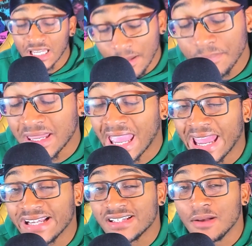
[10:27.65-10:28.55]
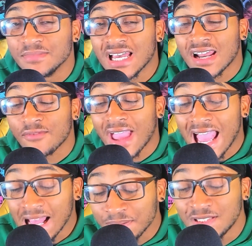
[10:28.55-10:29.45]
Yep, Kang comes out of
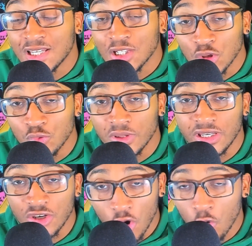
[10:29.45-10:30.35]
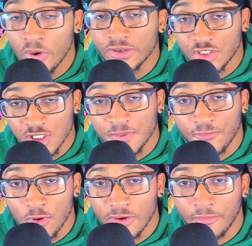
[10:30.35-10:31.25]
absolutely nowhere just
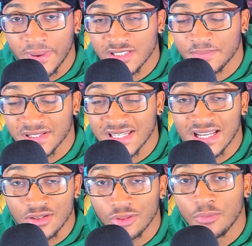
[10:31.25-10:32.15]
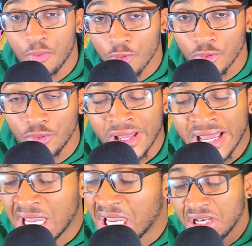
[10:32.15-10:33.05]
before everybody's about to enter the portal,
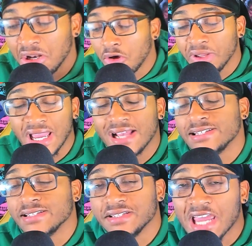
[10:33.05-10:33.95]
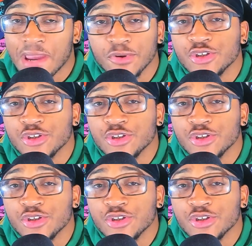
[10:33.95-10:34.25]
and all he has is a damaged